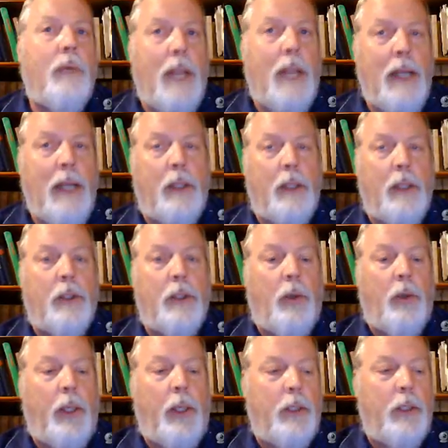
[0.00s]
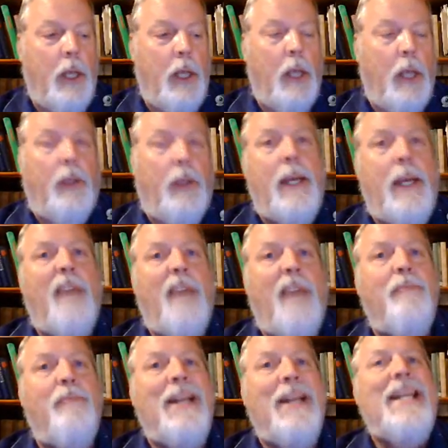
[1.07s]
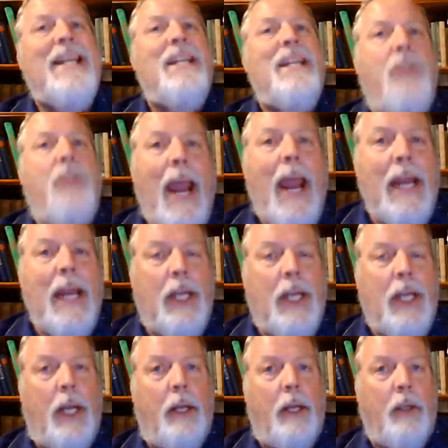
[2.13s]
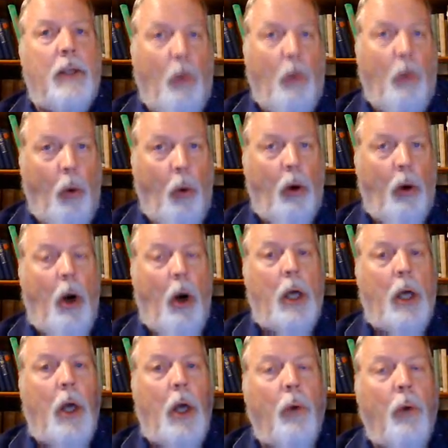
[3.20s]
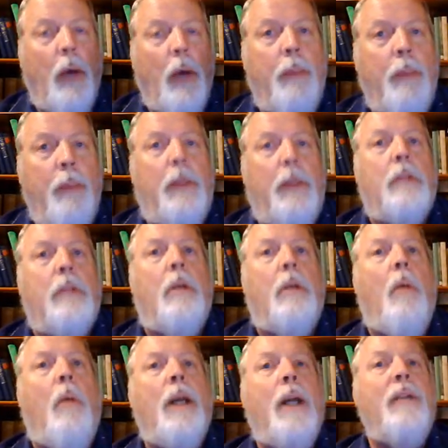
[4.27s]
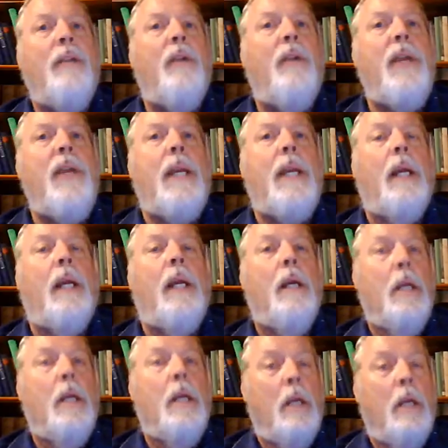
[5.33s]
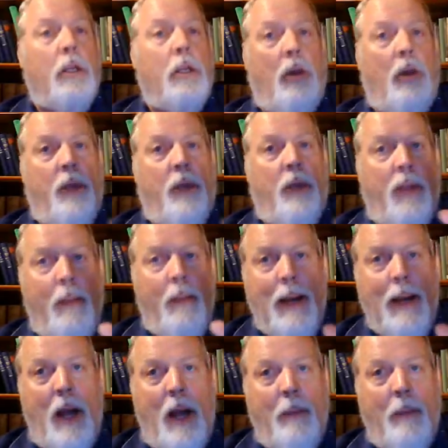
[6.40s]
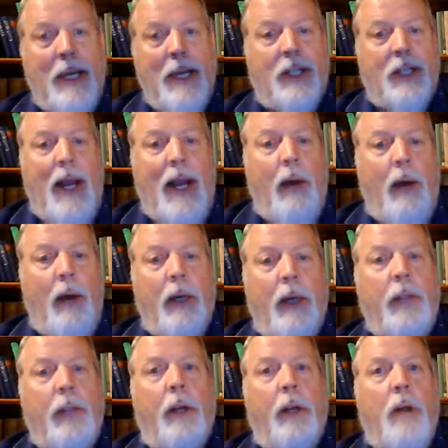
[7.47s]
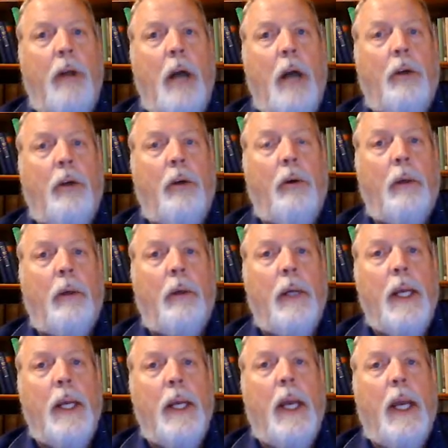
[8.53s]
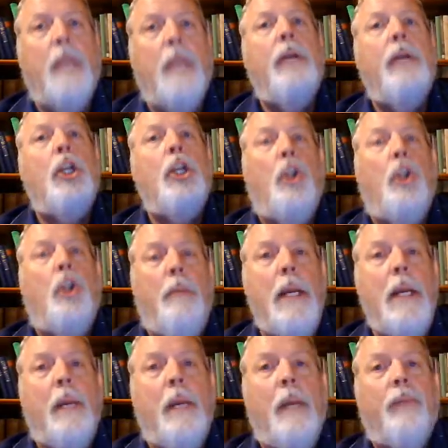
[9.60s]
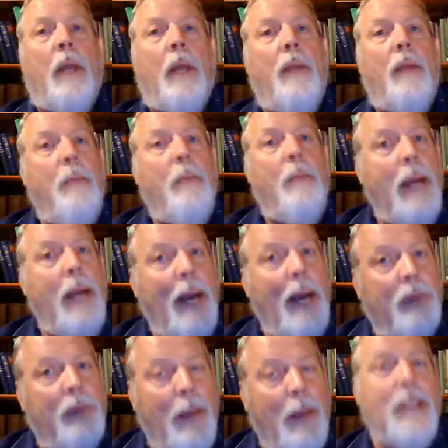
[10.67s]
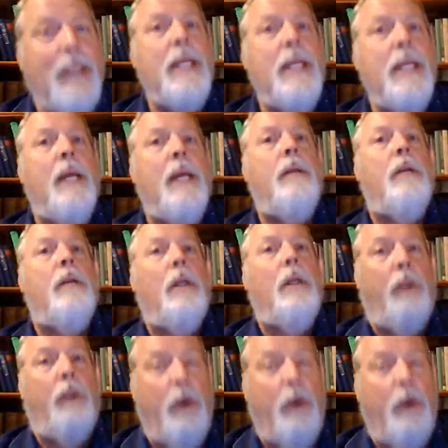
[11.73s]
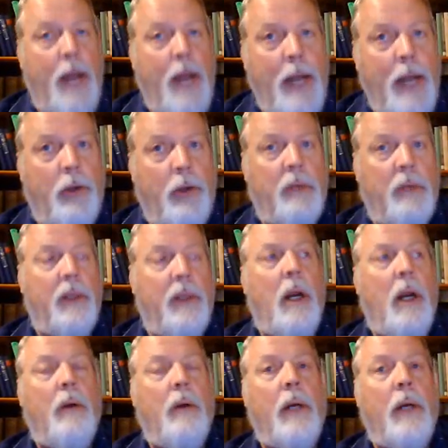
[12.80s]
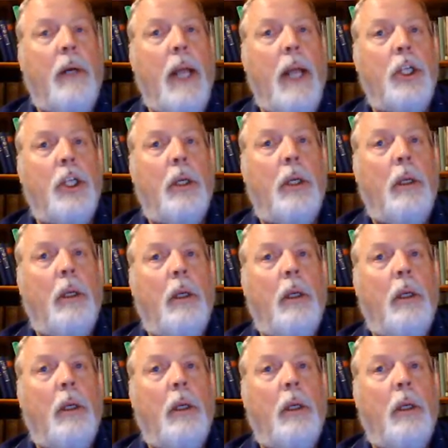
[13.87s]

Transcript: attained these degrees, they have been tainted, as it were, or corrupted somewhat in their thinking, so that they may not be sound in their doctrine as they should be, and they may have some ideas that are dangerous for the congregation.